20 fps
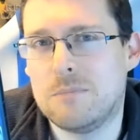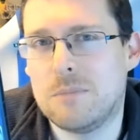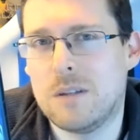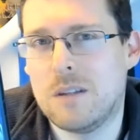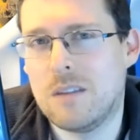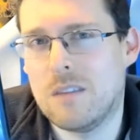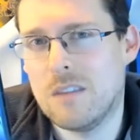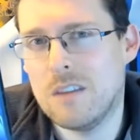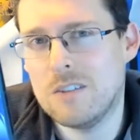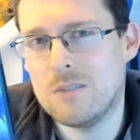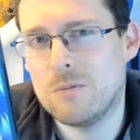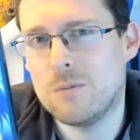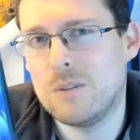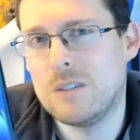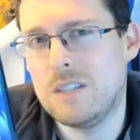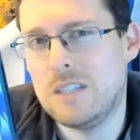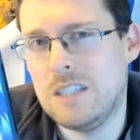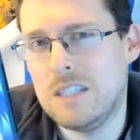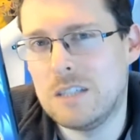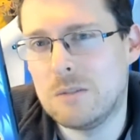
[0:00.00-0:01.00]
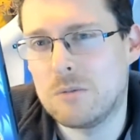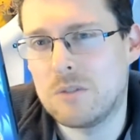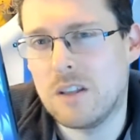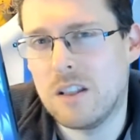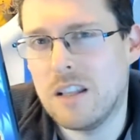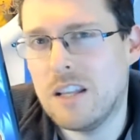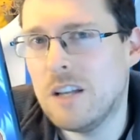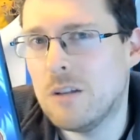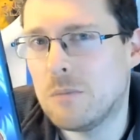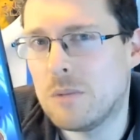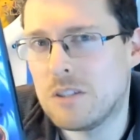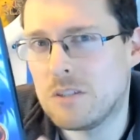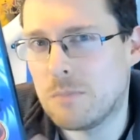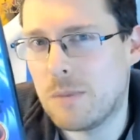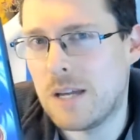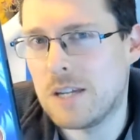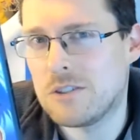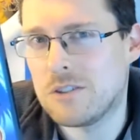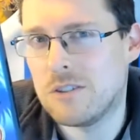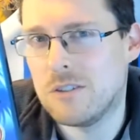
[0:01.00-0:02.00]
but this one here was a little bit
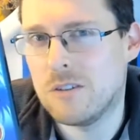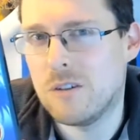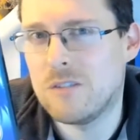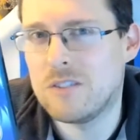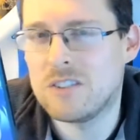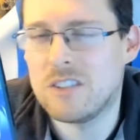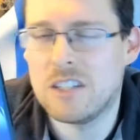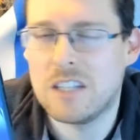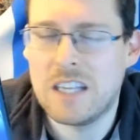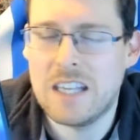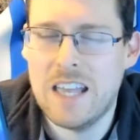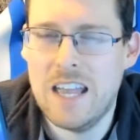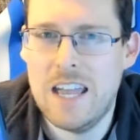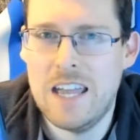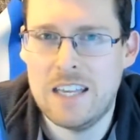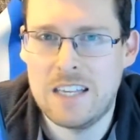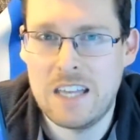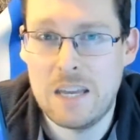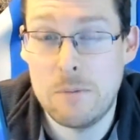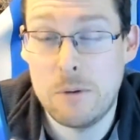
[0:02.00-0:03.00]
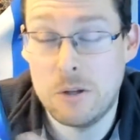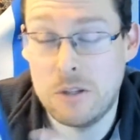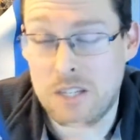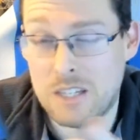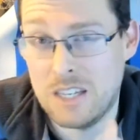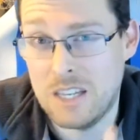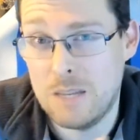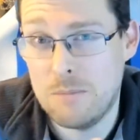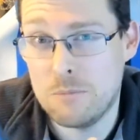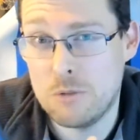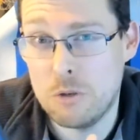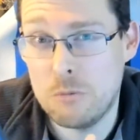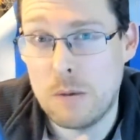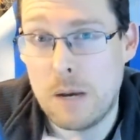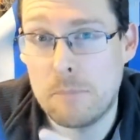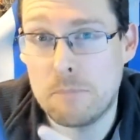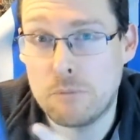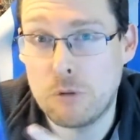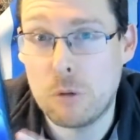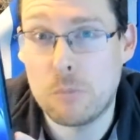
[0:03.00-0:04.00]
special. Obviously, it came out in the GameCube,
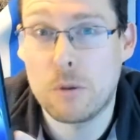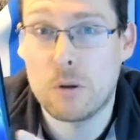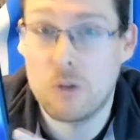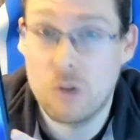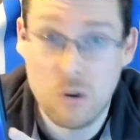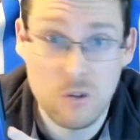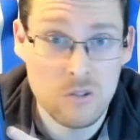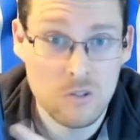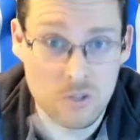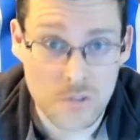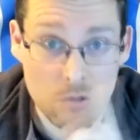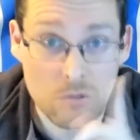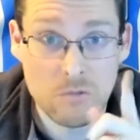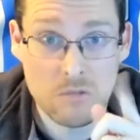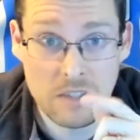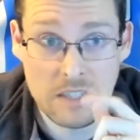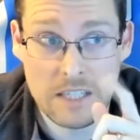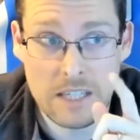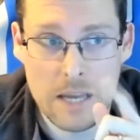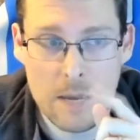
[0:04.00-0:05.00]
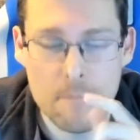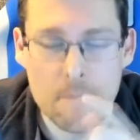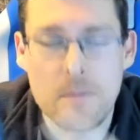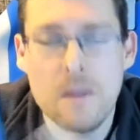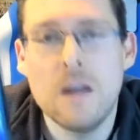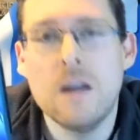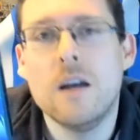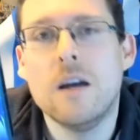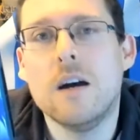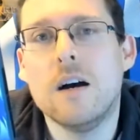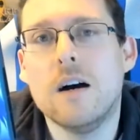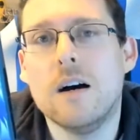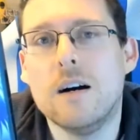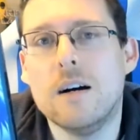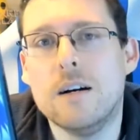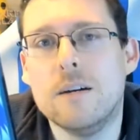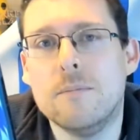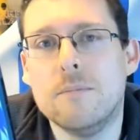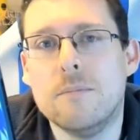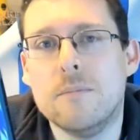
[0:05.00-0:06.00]
a proper console, TM.
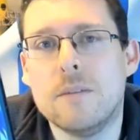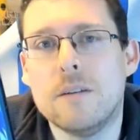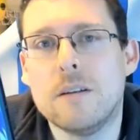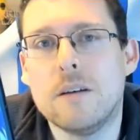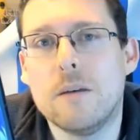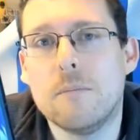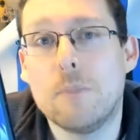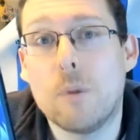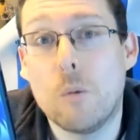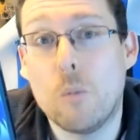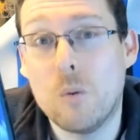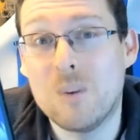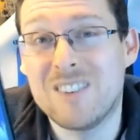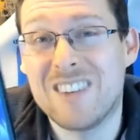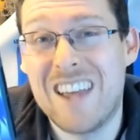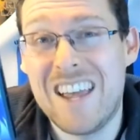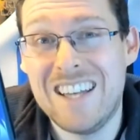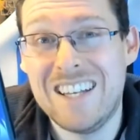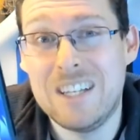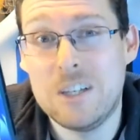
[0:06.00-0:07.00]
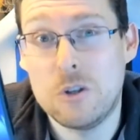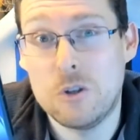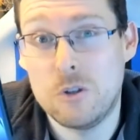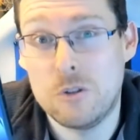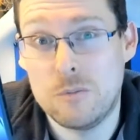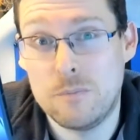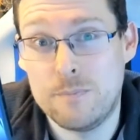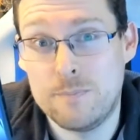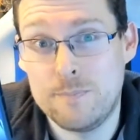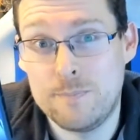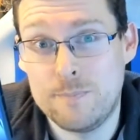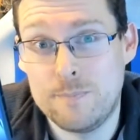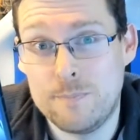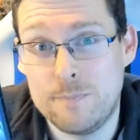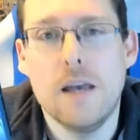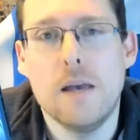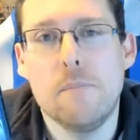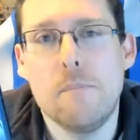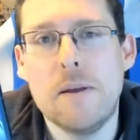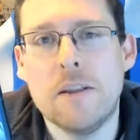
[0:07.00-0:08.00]
but was it any good?
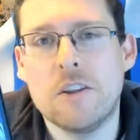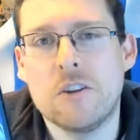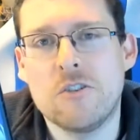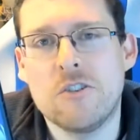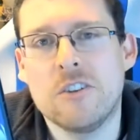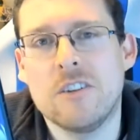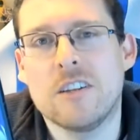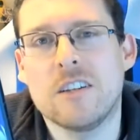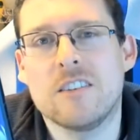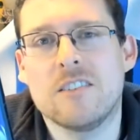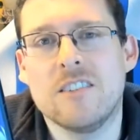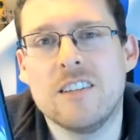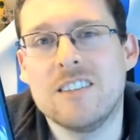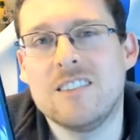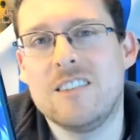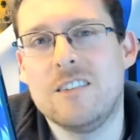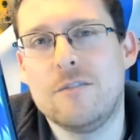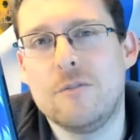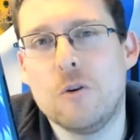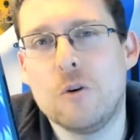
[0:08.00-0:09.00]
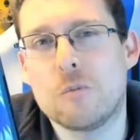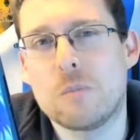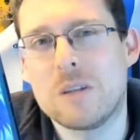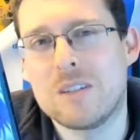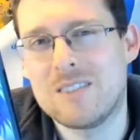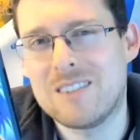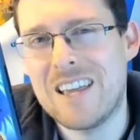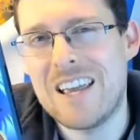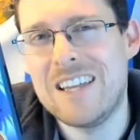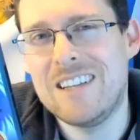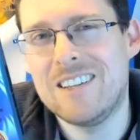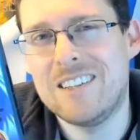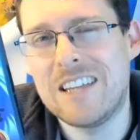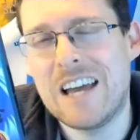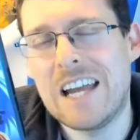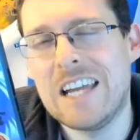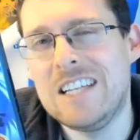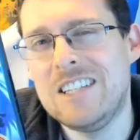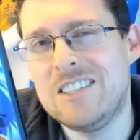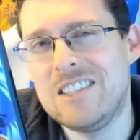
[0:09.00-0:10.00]
Metacritic 64% and
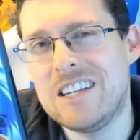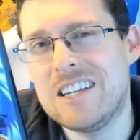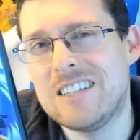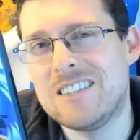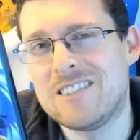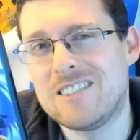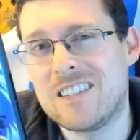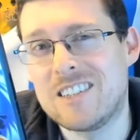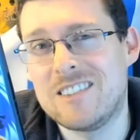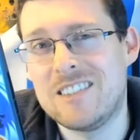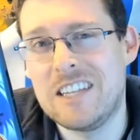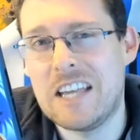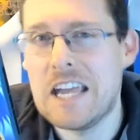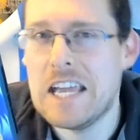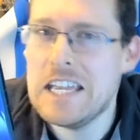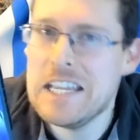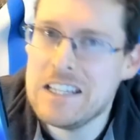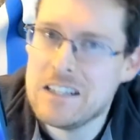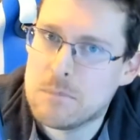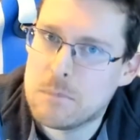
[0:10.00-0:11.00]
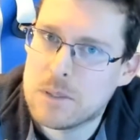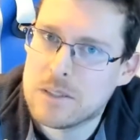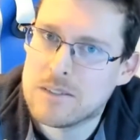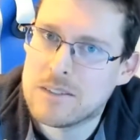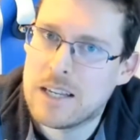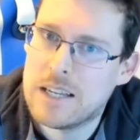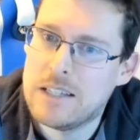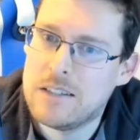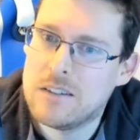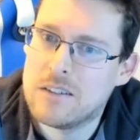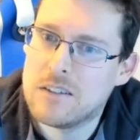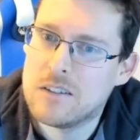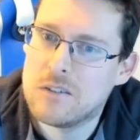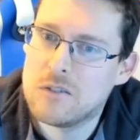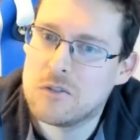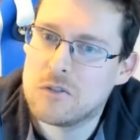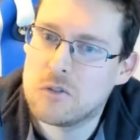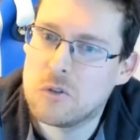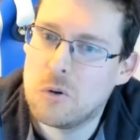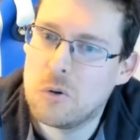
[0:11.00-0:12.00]
IGN 68%.
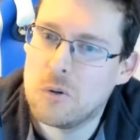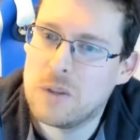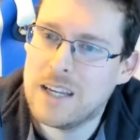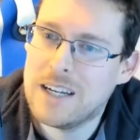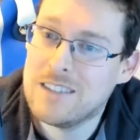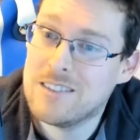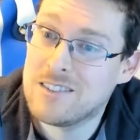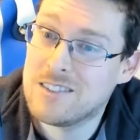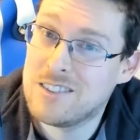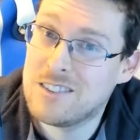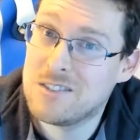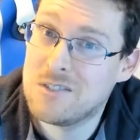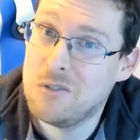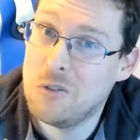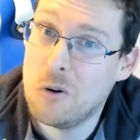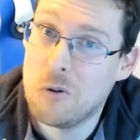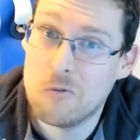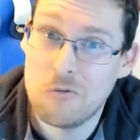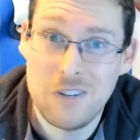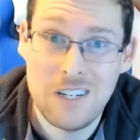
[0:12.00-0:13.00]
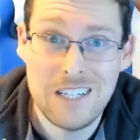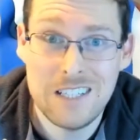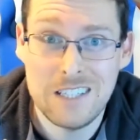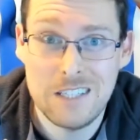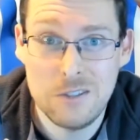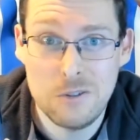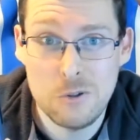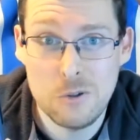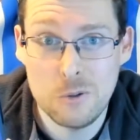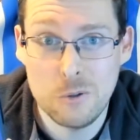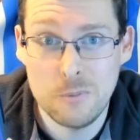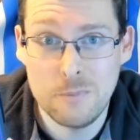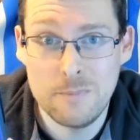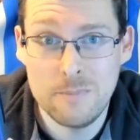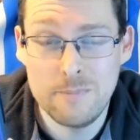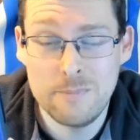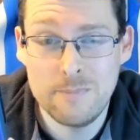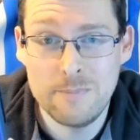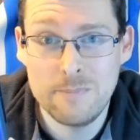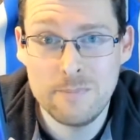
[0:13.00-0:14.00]
So the answer is not really, no.
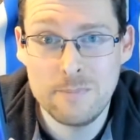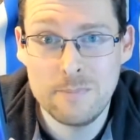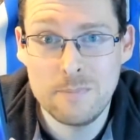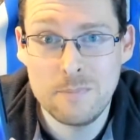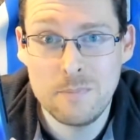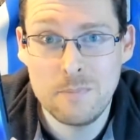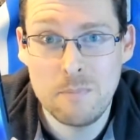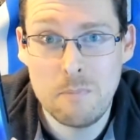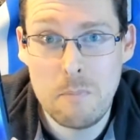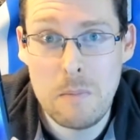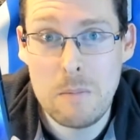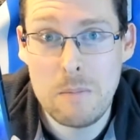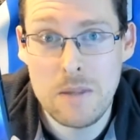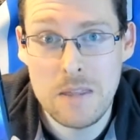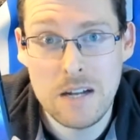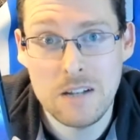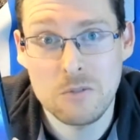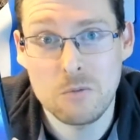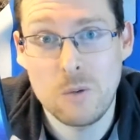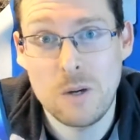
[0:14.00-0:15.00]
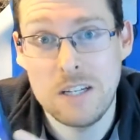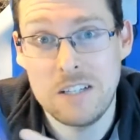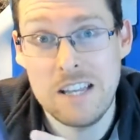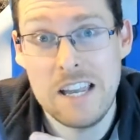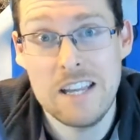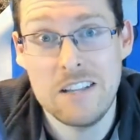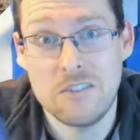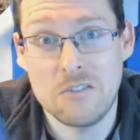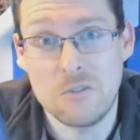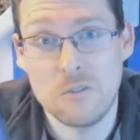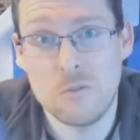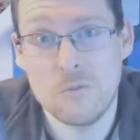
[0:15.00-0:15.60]
Maybe that's why it's so